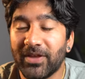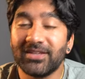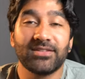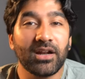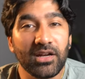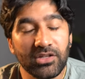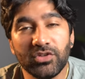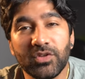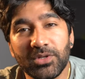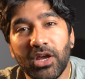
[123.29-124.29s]
he started a
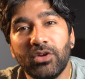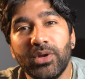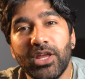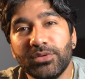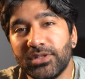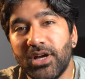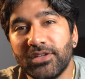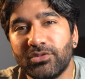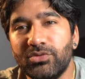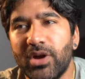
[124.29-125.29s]
YouTube channel when he was in
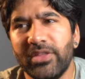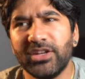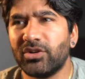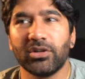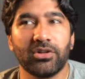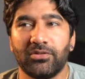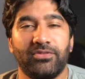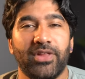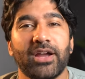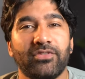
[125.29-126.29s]
high school, and then he got a lot of
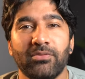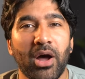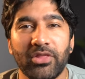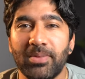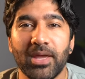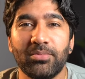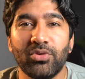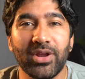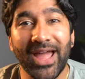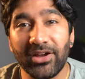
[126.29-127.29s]
flack from other
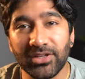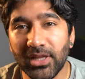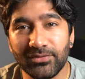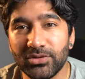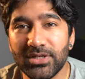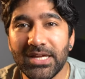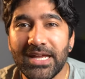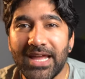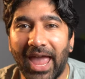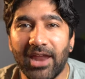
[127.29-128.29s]
people in our year level
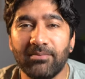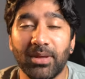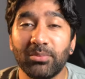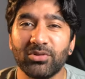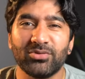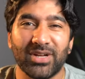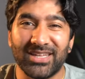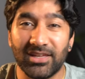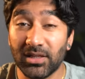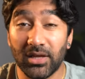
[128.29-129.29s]
and people
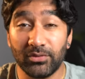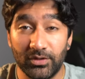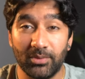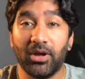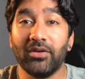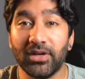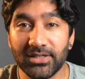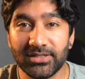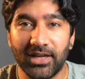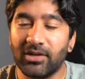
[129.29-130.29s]
in year levels above
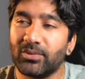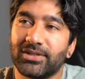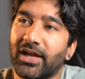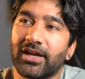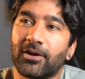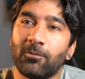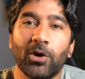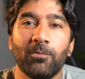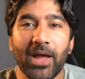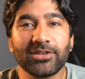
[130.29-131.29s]
us. And it was like,
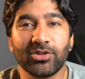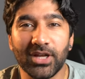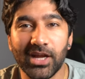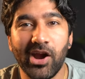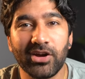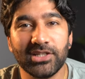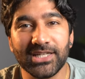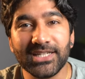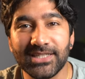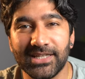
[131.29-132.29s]
well, that's not
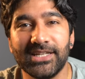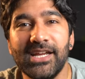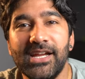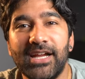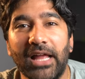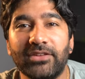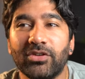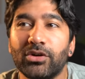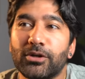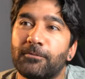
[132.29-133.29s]
encouraging, is it? And
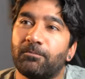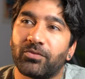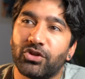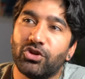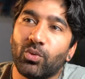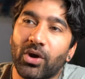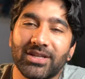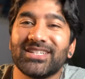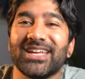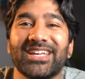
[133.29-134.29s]
so you
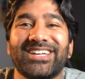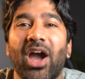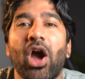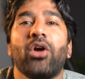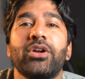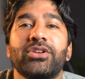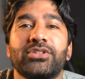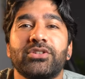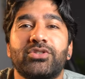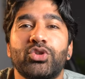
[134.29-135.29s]
weren't
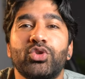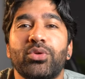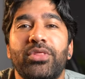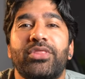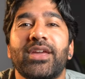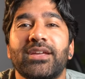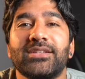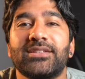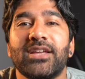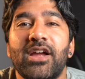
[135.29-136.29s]
encouraged to do
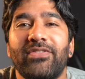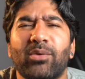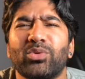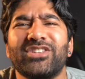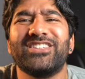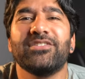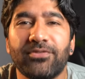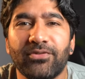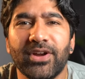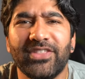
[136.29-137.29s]
things that were
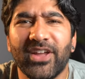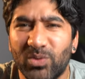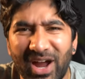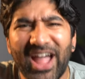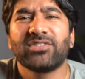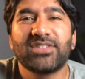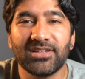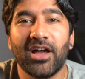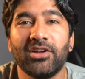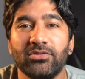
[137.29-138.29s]
different, that were
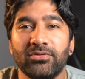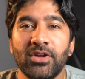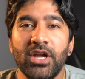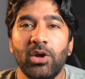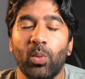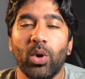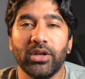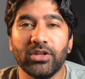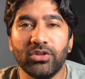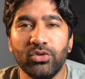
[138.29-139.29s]
outside of
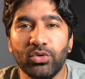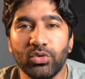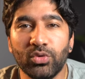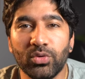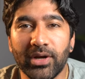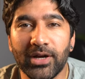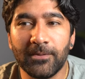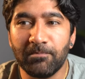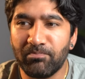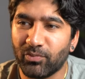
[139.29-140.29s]
what you
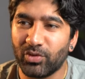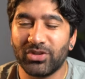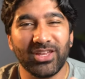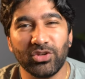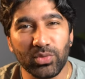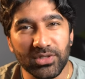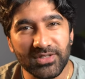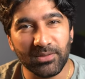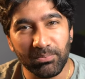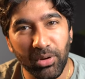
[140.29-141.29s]
that you were
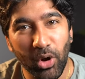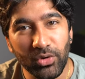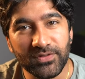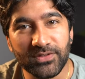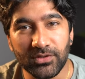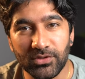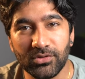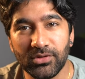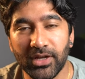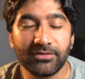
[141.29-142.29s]
supposed to
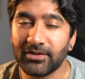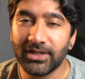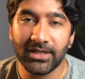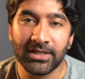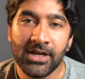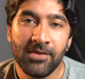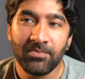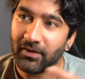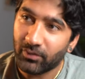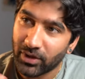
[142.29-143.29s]
do. And I feel like
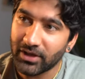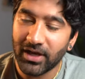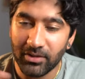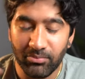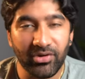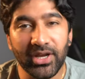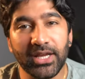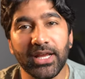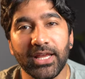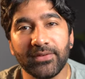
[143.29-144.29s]
if you want to kind of
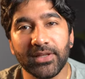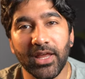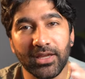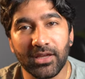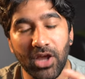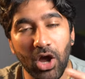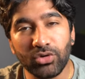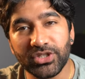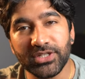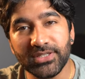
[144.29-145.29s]
bring even like
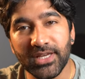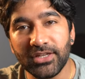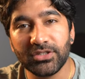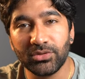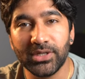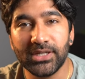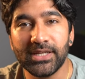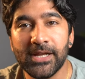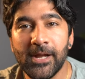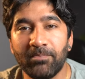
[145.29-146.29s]
cultures into
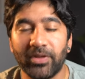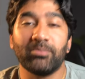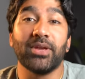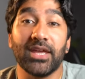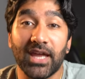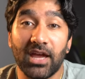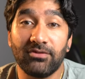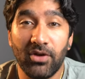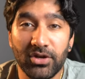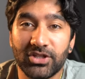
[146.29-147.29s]
it, like being a
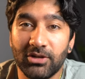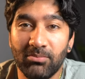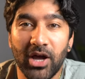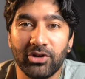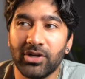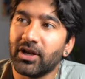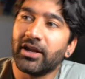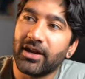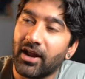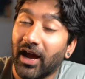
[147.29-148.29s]
first gen migrant
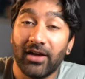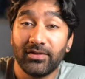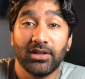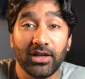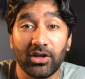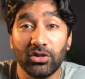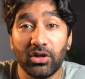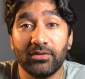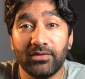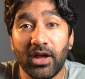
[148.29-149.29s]
and having like a
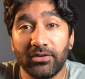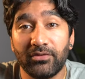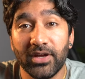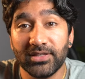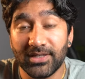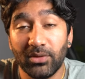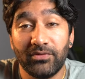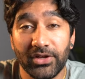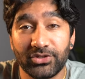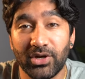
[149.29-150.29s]
lot of other friends that were
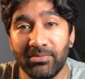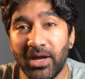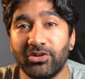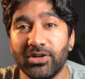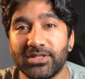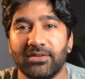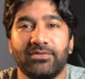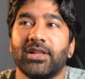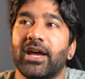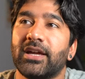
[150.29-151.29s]
first gen migrants, I
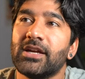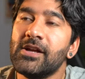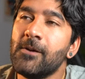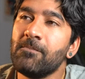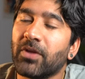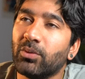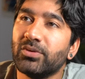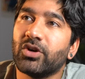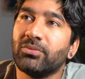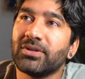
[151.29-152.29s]
feel like it
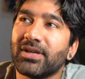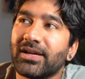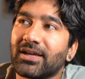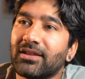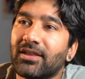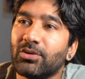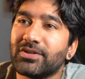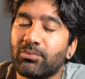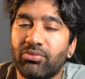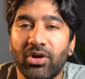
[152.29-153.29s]
was almost like there
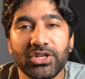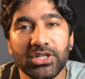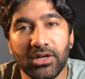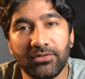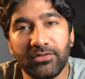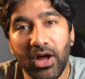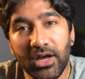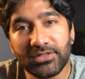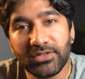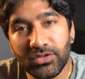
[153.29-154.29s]
was a pressure for
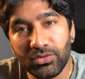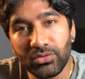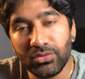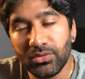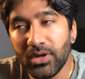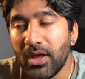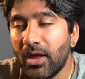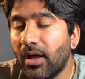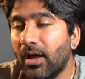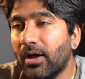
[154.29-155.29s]
us to
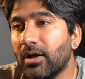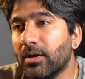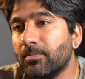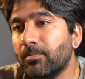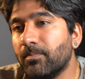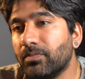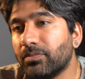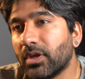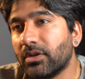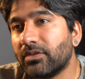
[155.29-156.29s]
kind
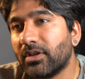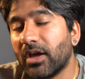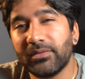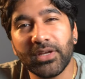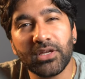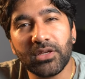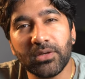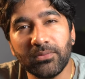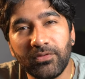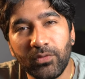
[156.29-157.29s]
of like
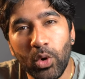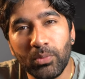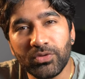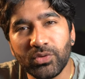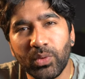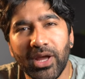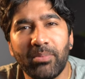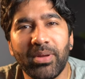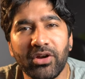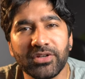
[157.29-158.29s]
conform to what
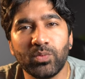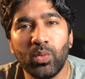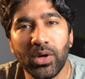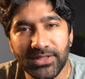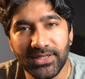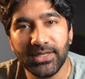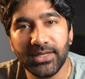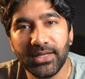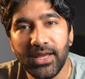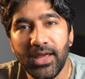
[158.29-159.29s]
our parents wanted.